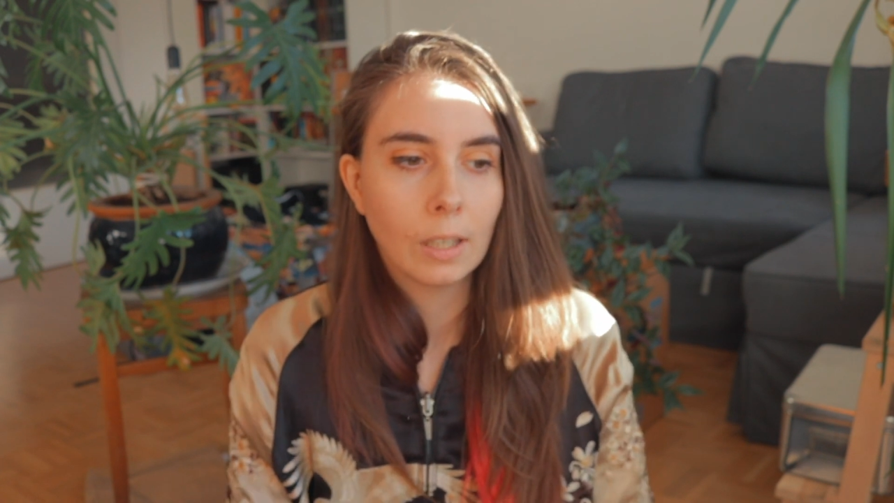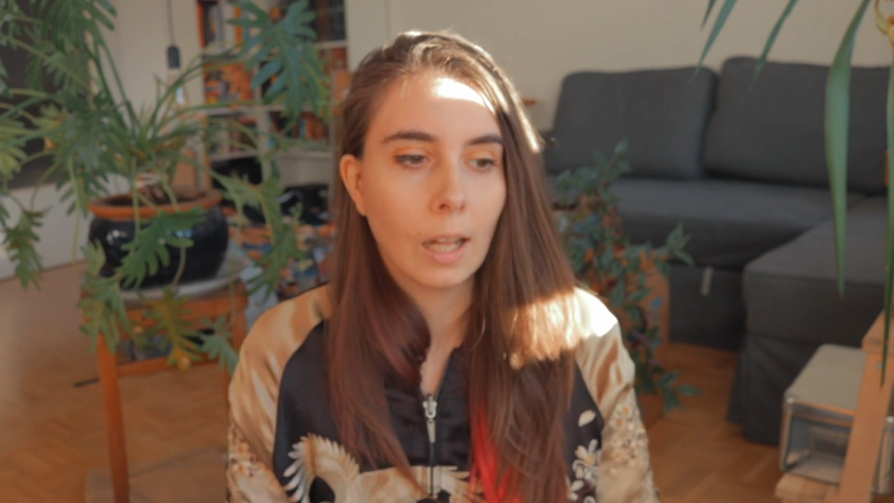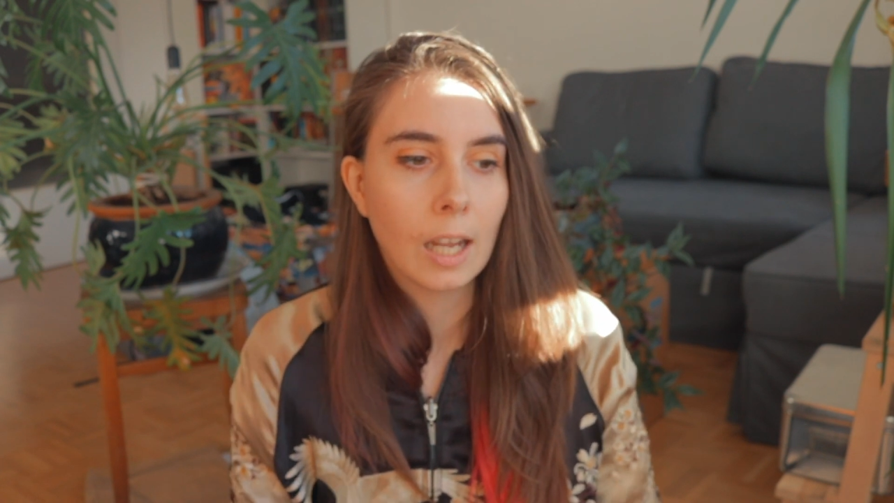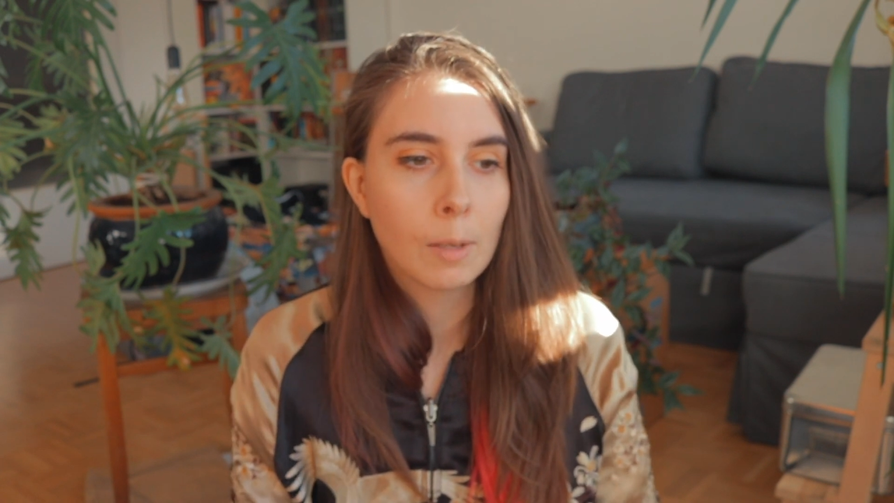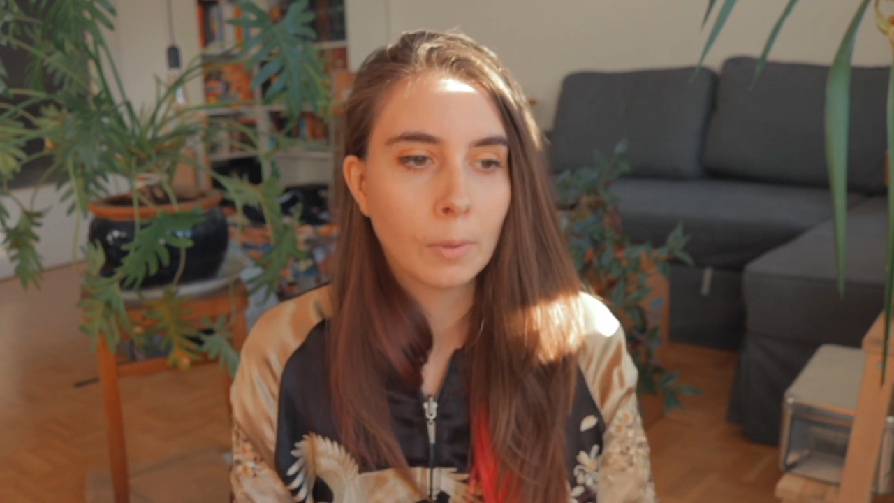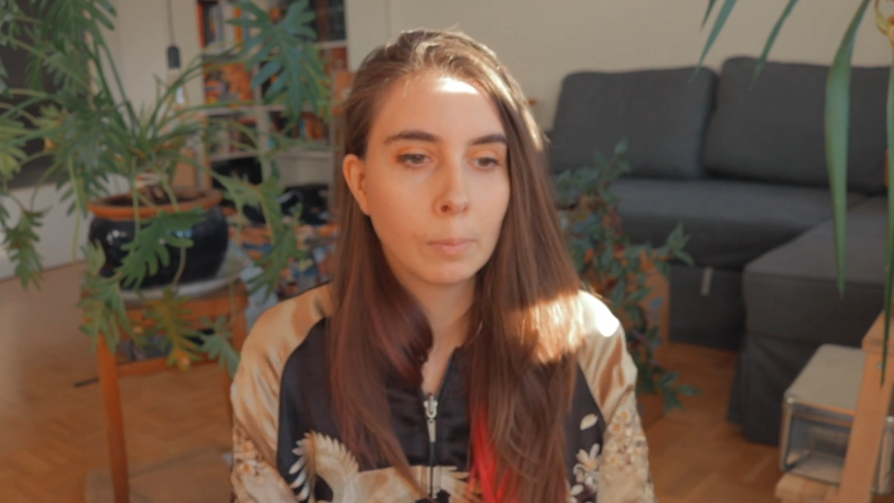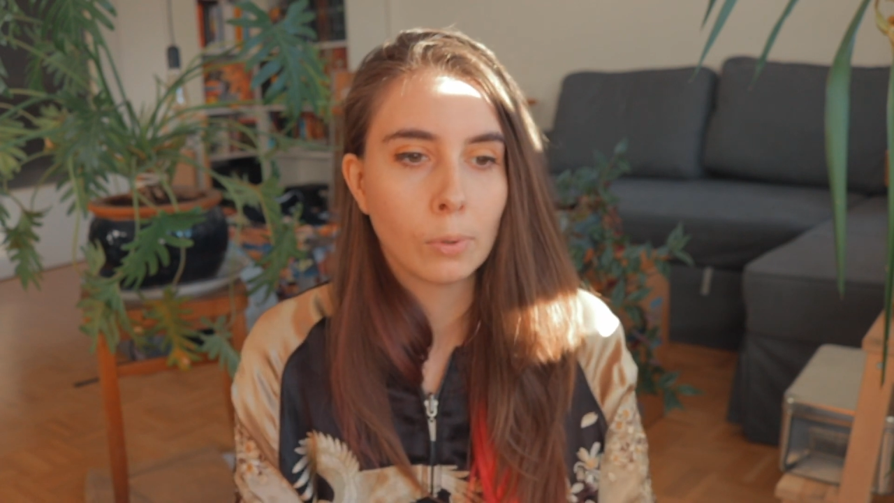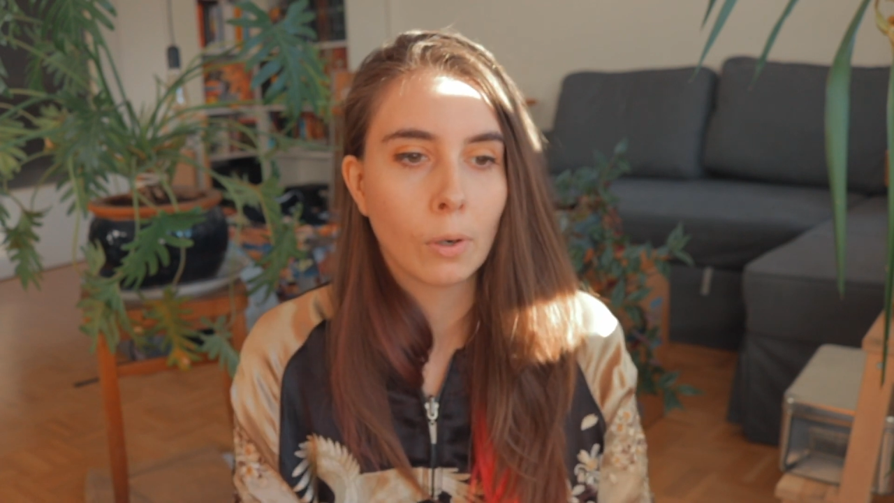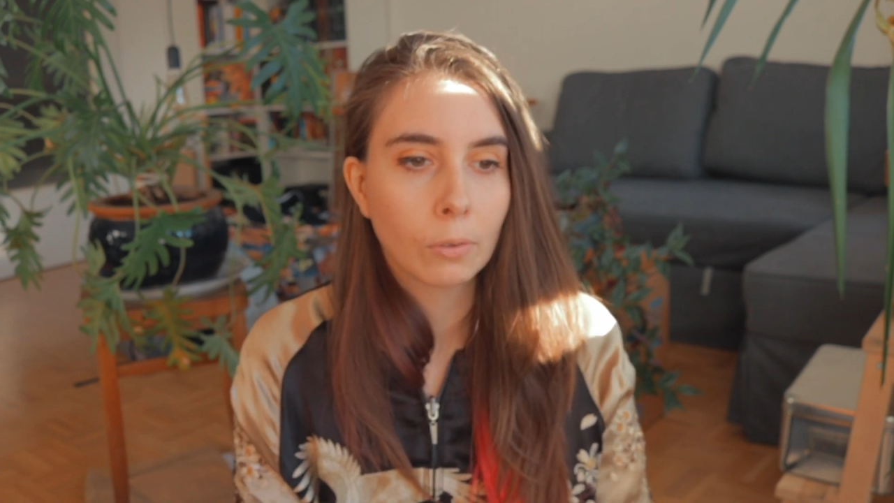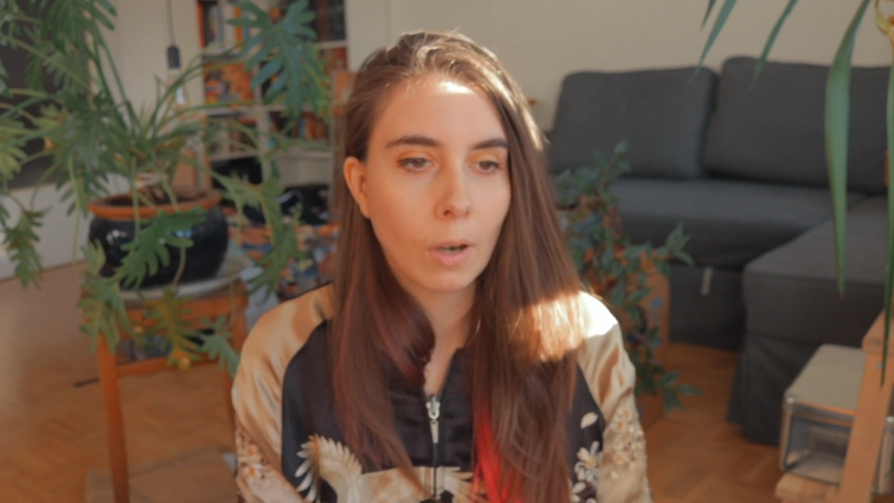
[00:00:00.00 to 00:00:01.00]
reliable
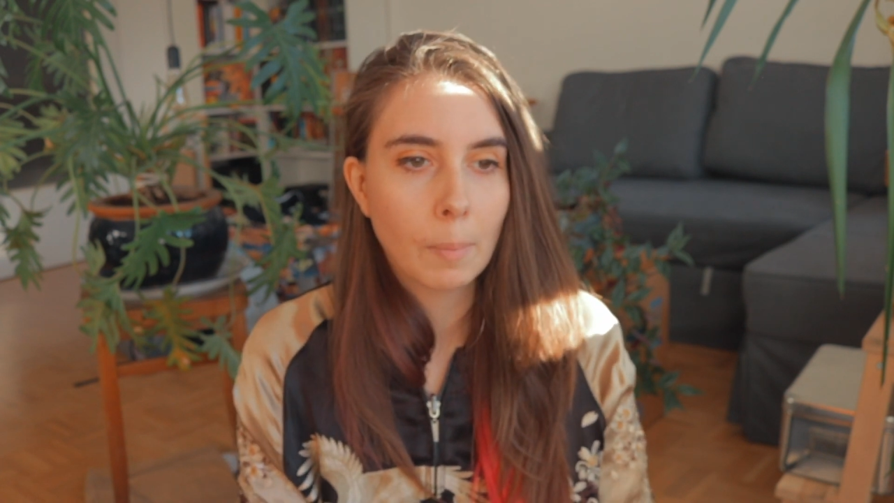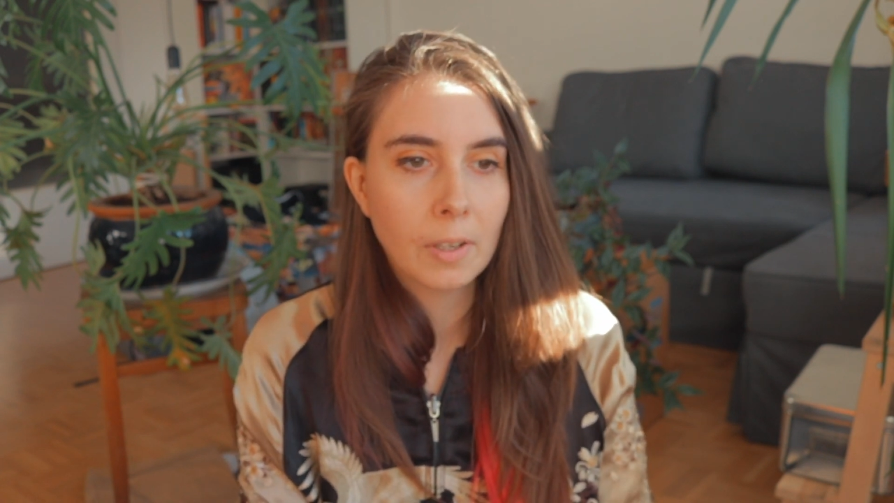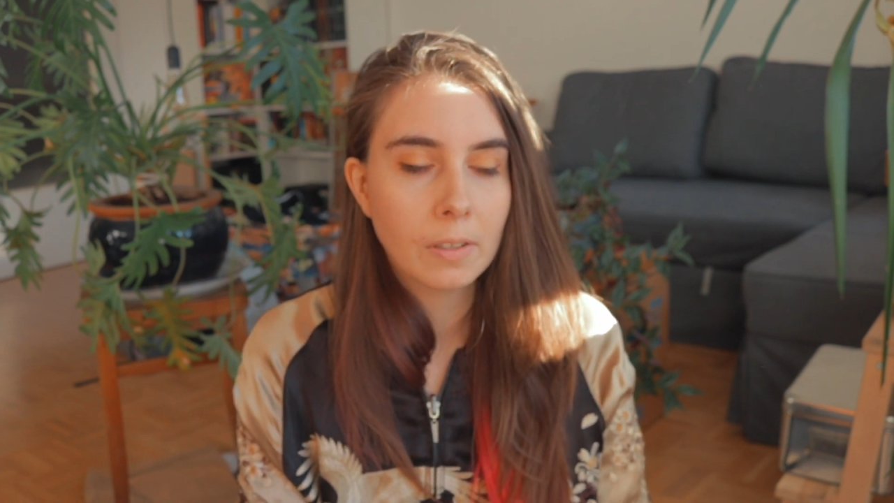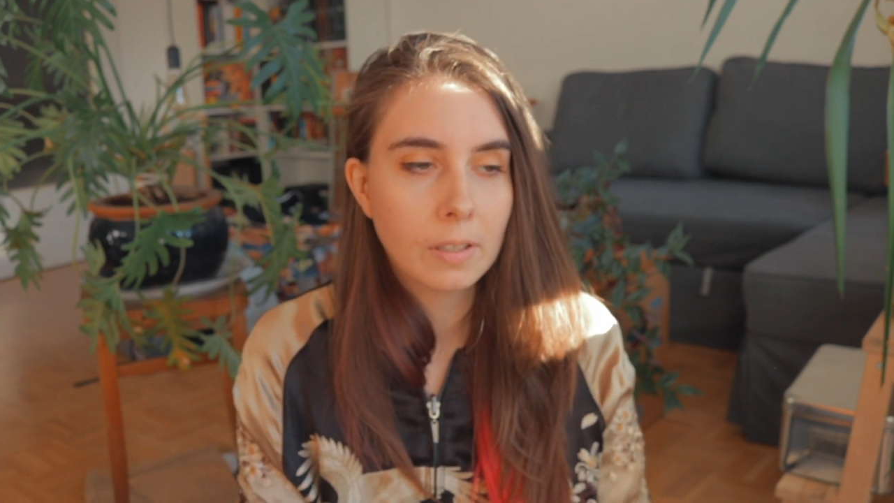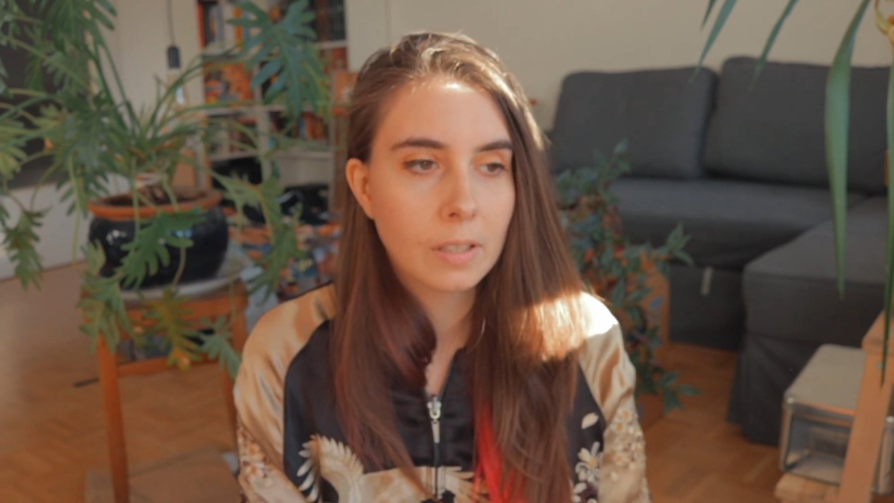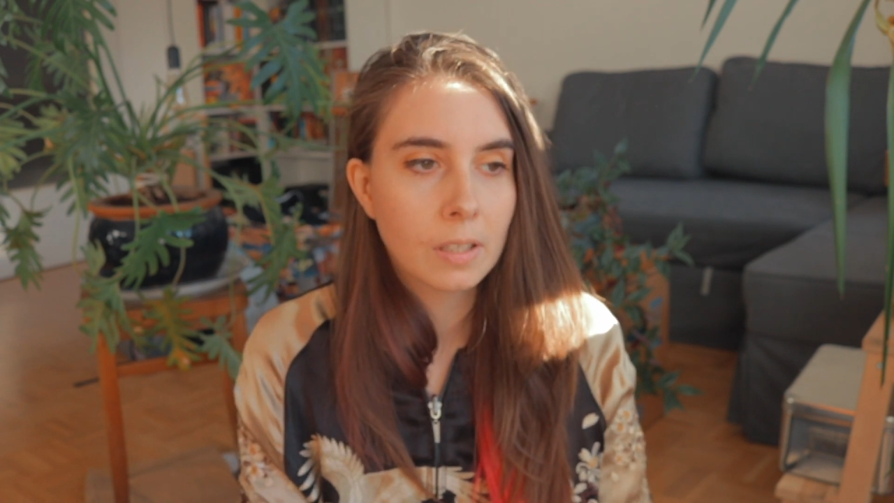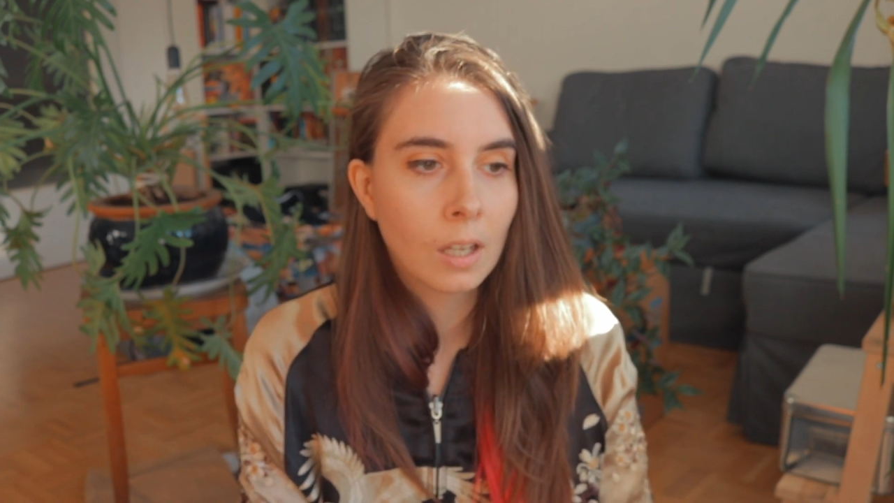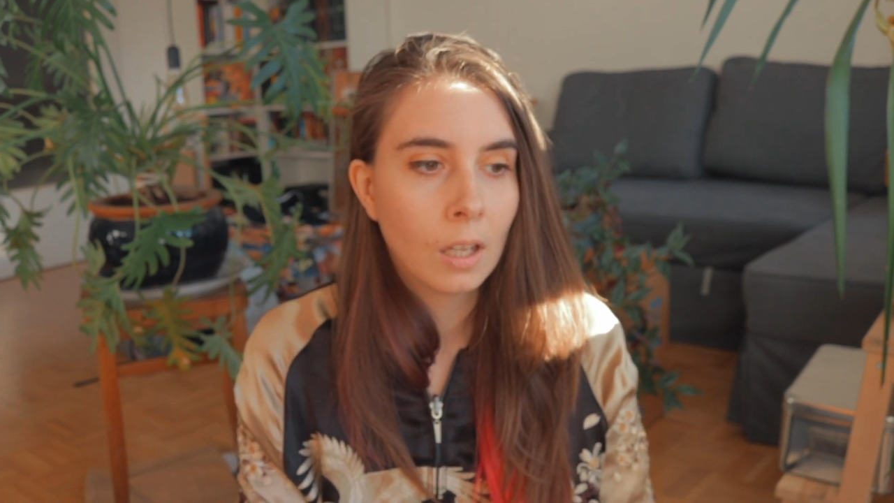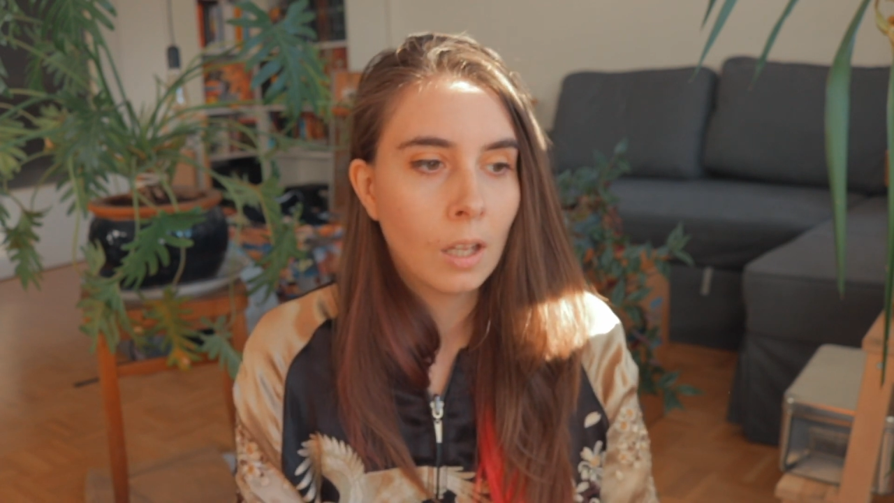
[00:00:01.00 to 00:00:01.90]
programmers